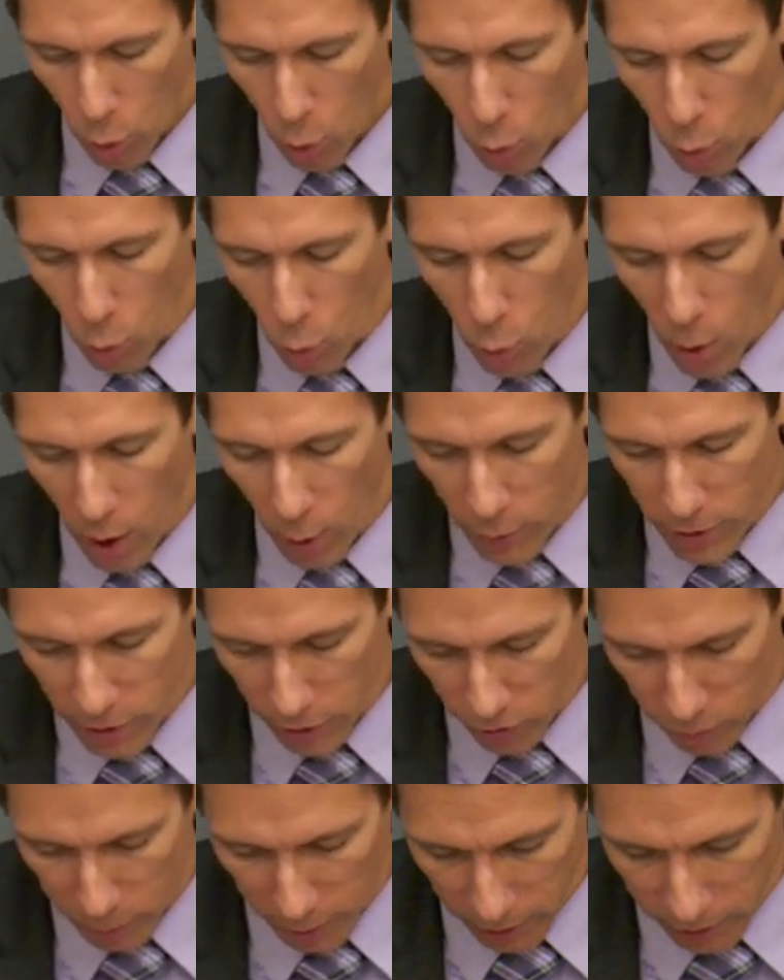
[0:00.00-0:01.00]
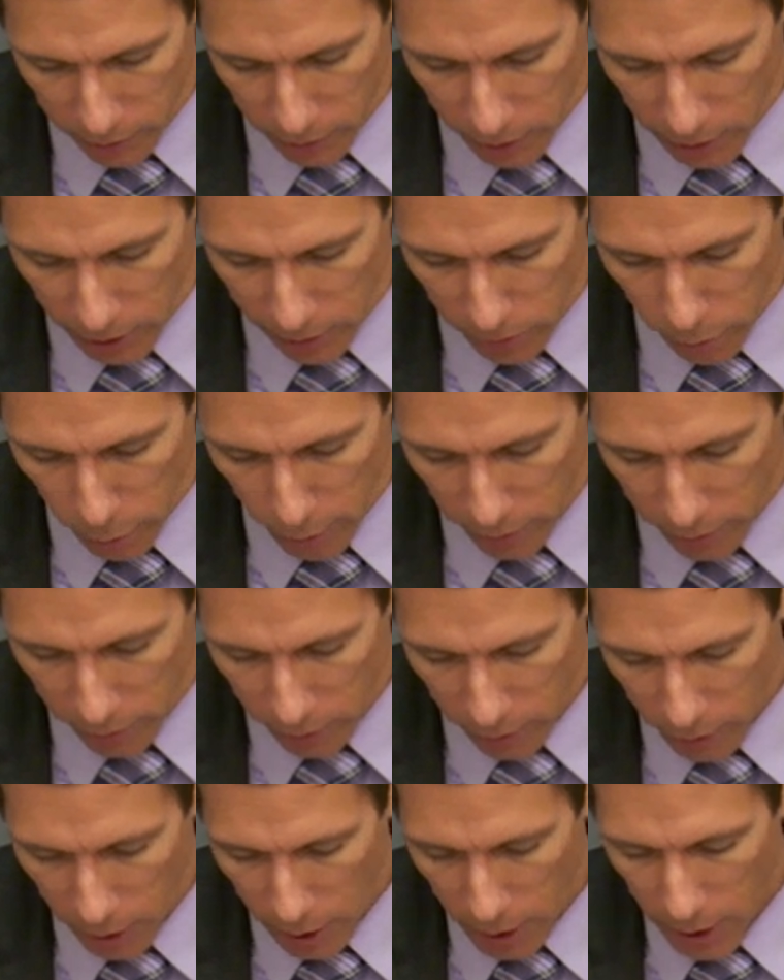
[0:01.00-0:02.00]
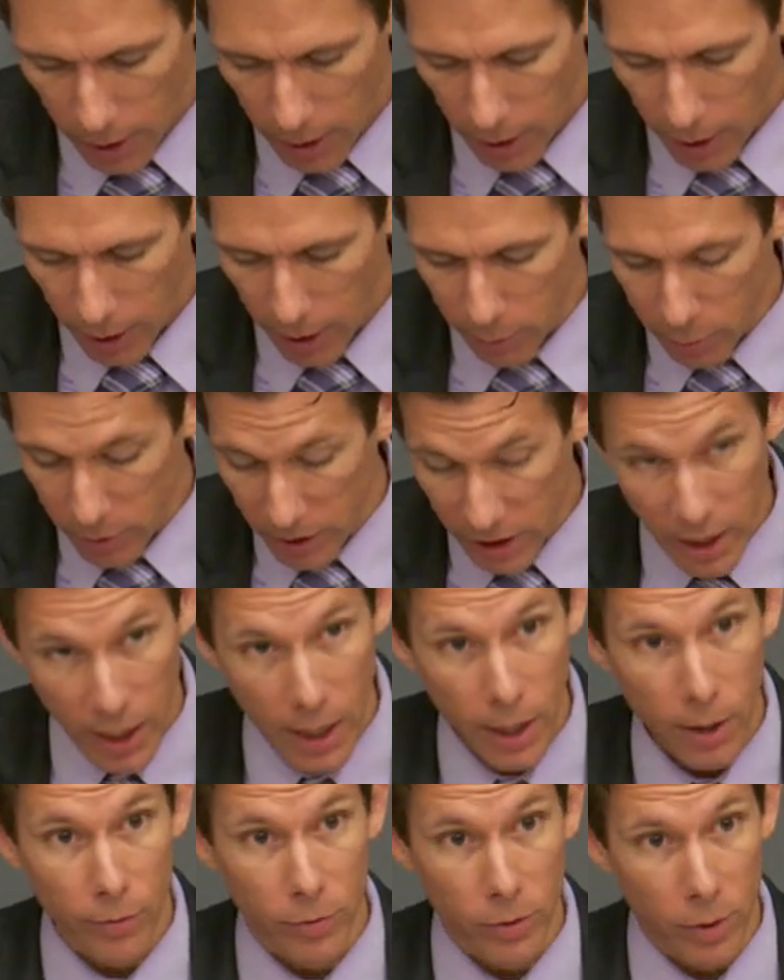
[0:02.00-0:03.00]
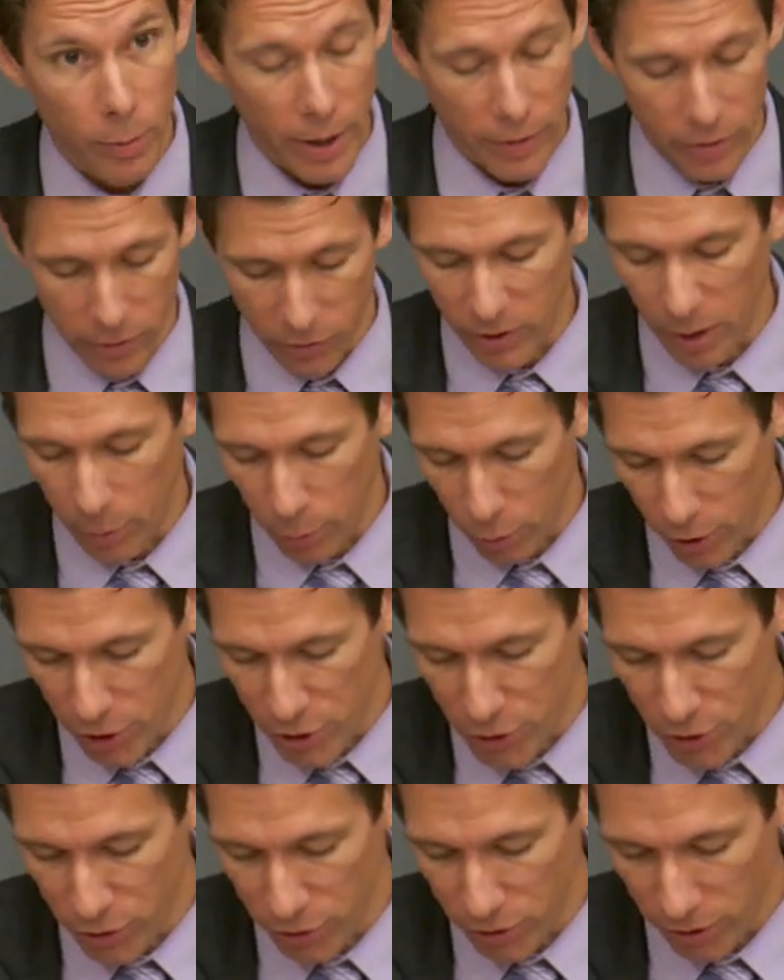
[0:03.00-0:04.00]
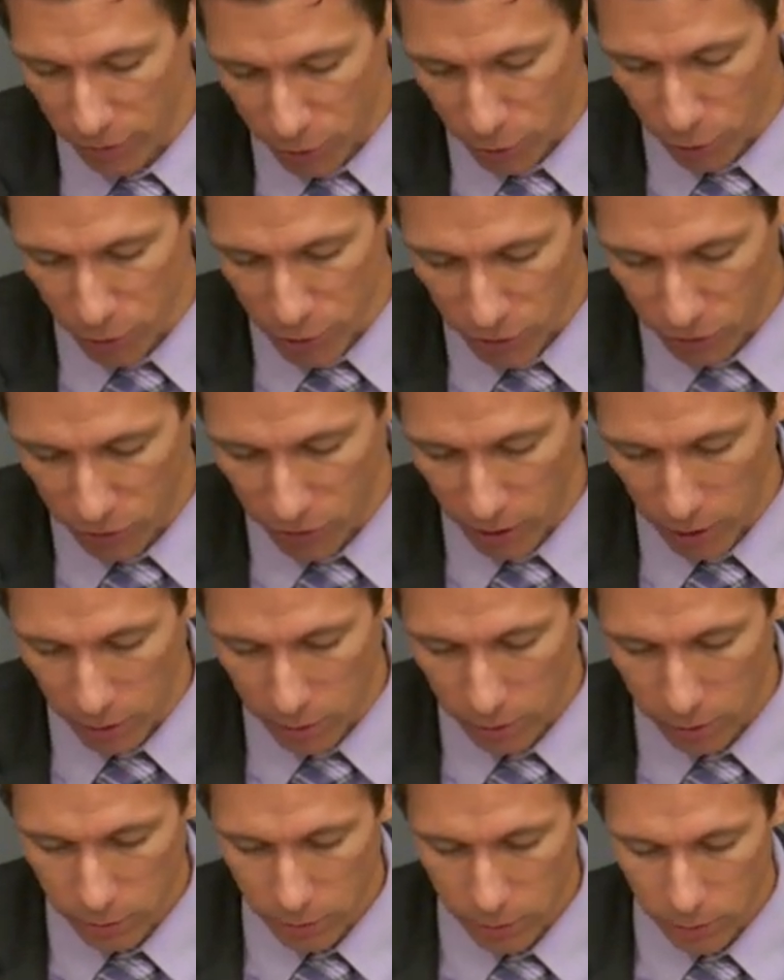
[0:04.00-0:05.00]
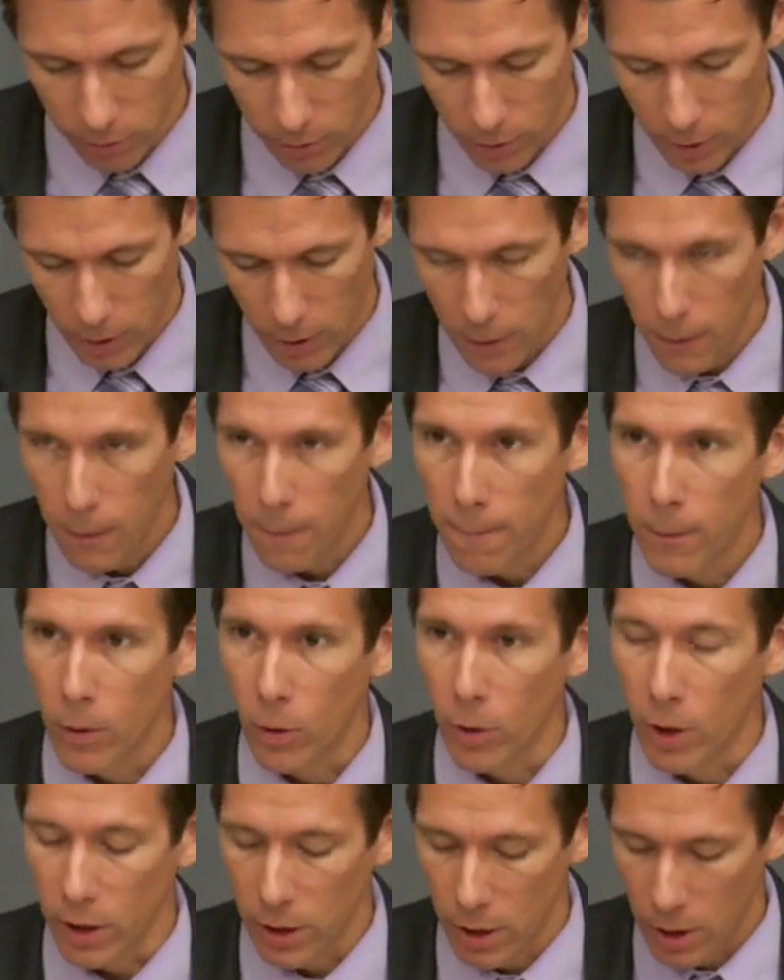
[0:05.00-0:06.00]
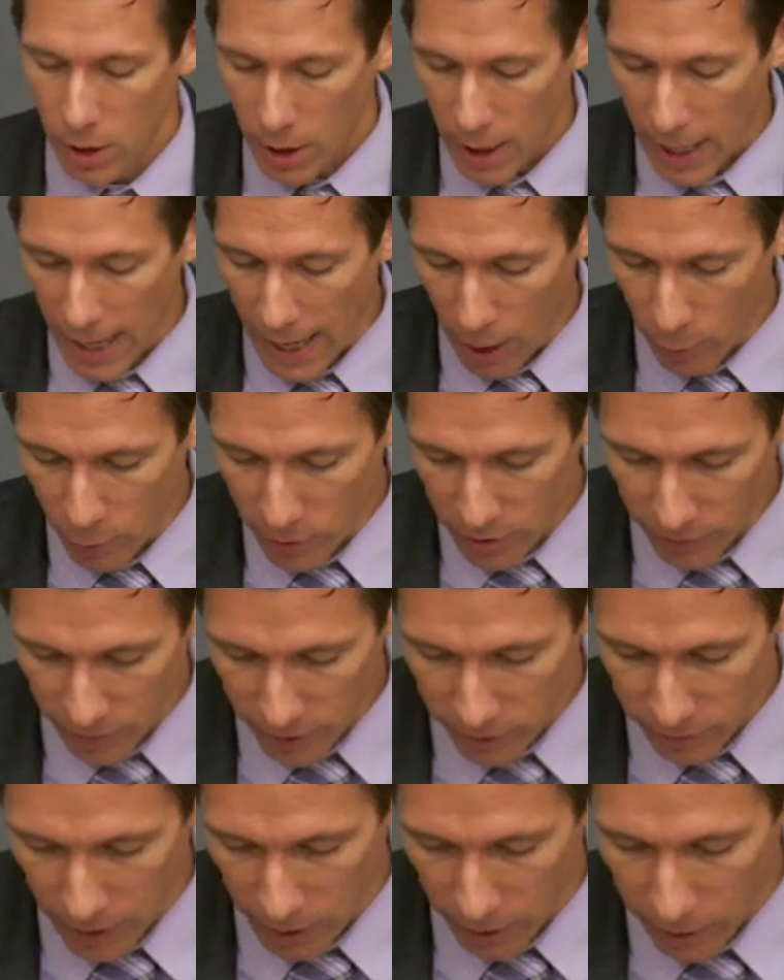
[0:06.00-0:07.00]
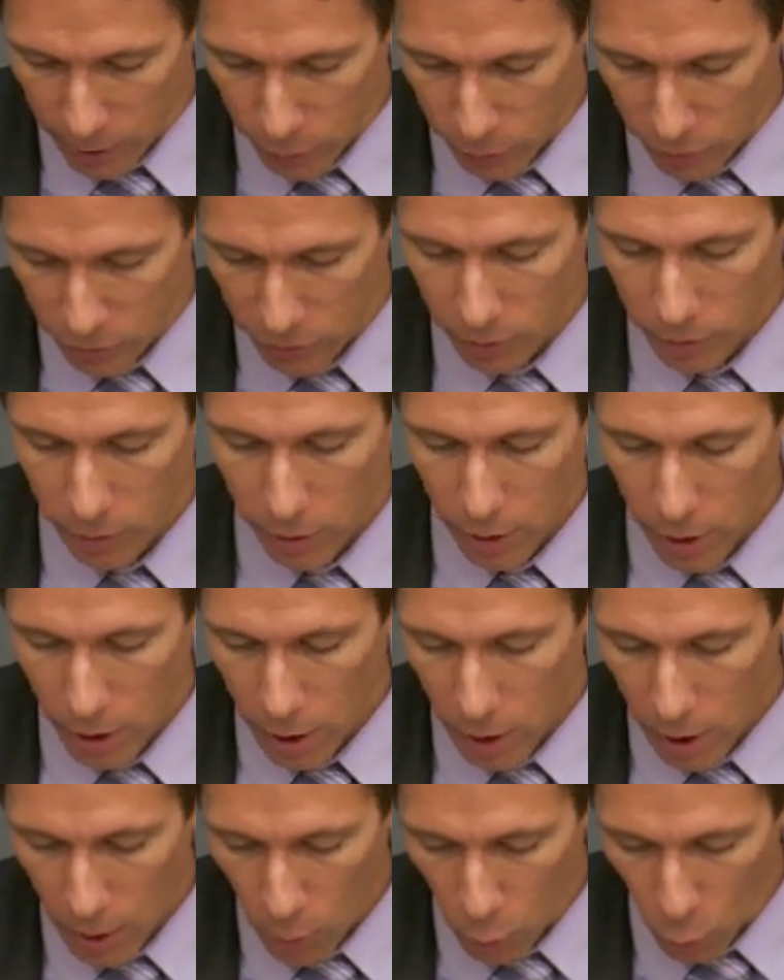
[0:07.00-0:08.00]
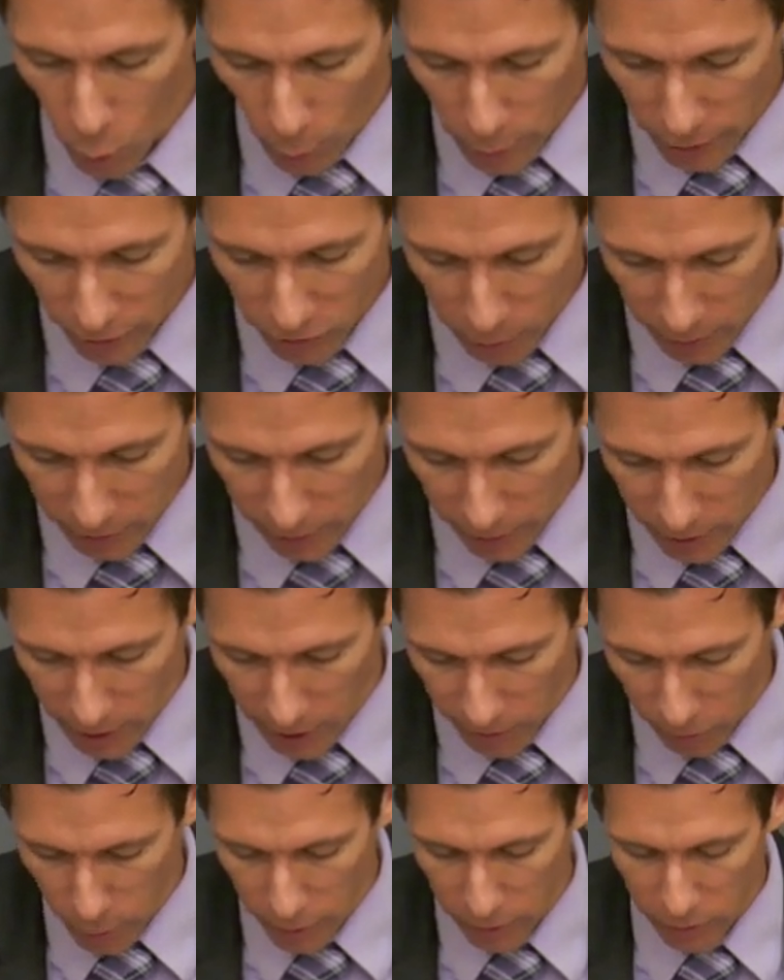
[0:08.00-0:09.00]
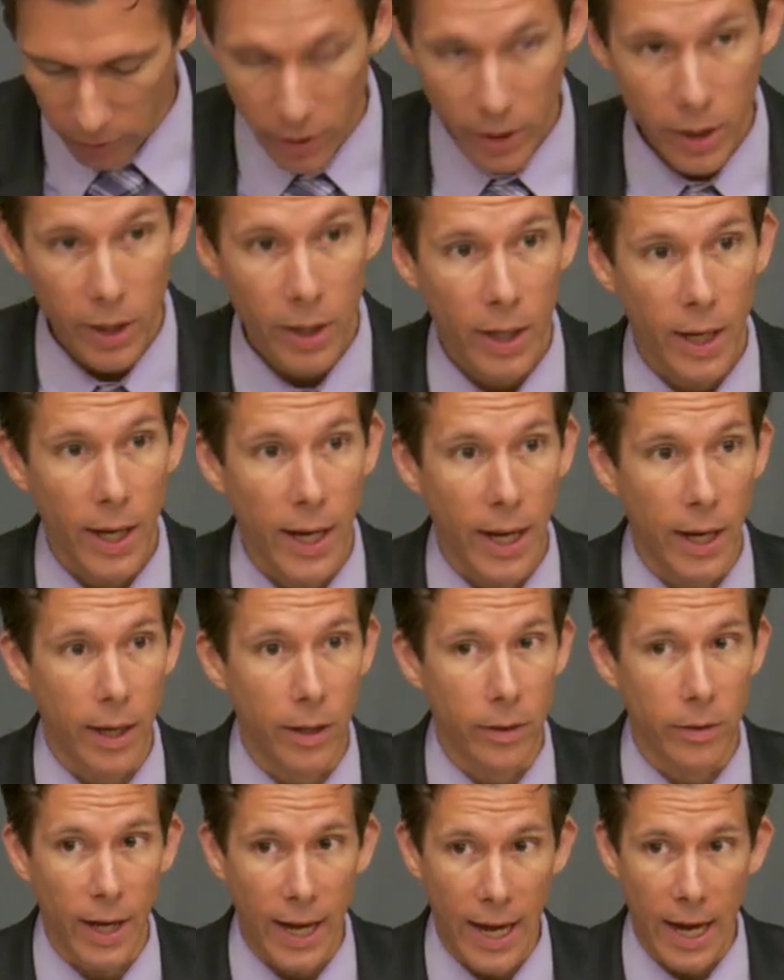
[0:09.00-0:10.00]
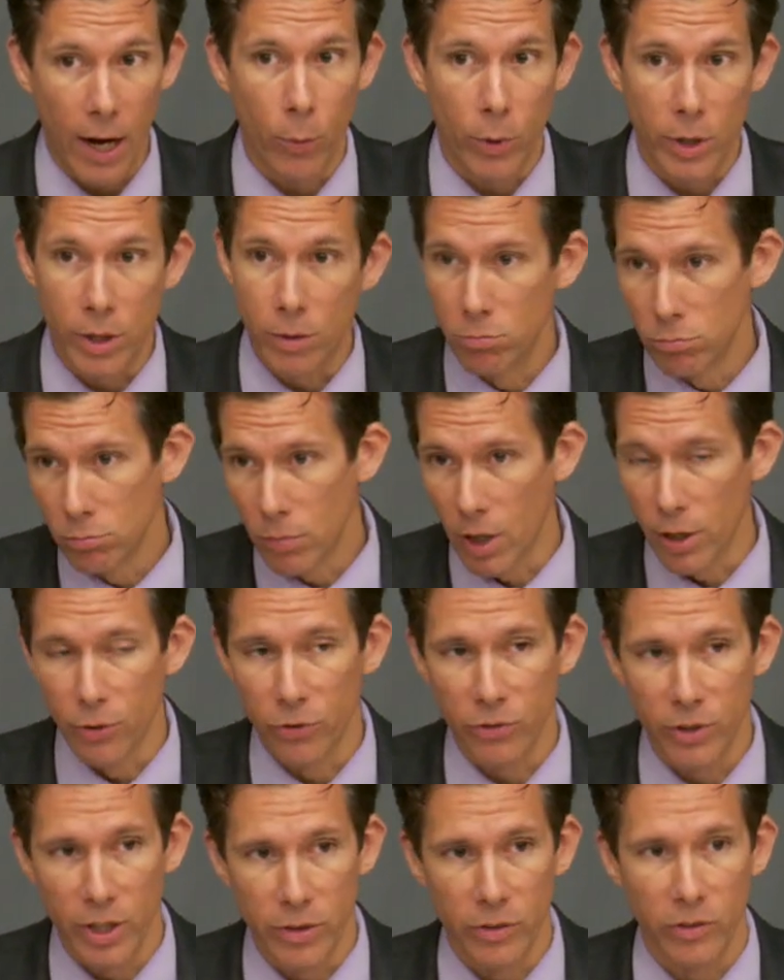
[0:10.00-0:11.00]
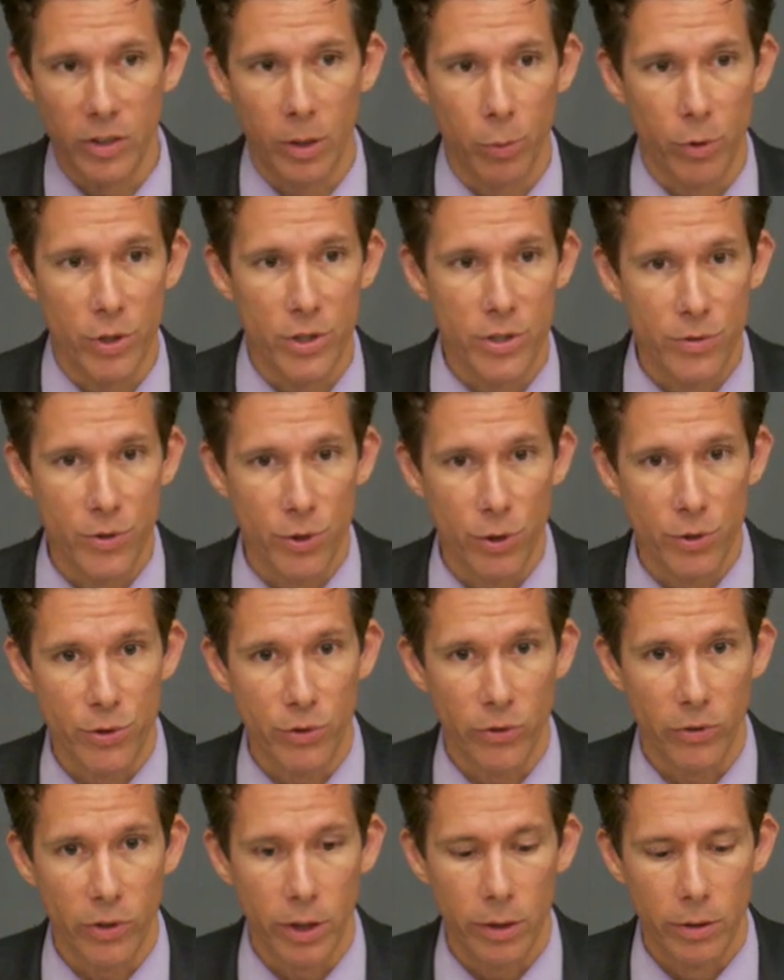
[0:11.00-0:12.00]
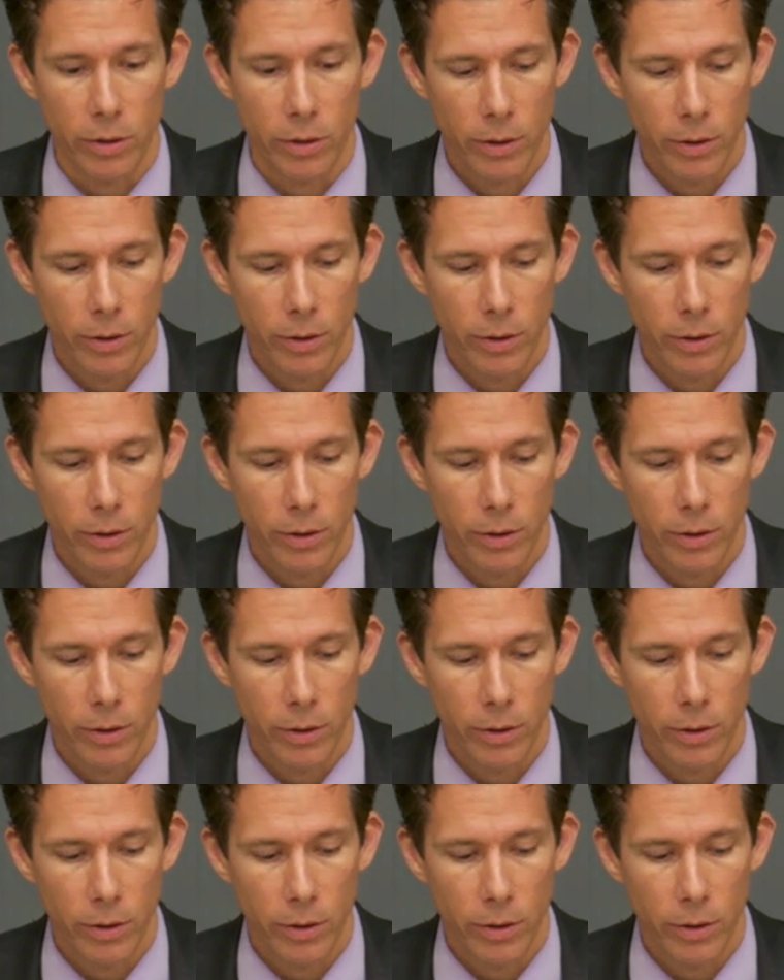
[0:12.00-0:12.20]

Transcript: what we expect of our government, and be careful about the separation of church and state. All right? How we define our values, what we expect of the government, and how we understand the separation of church and state.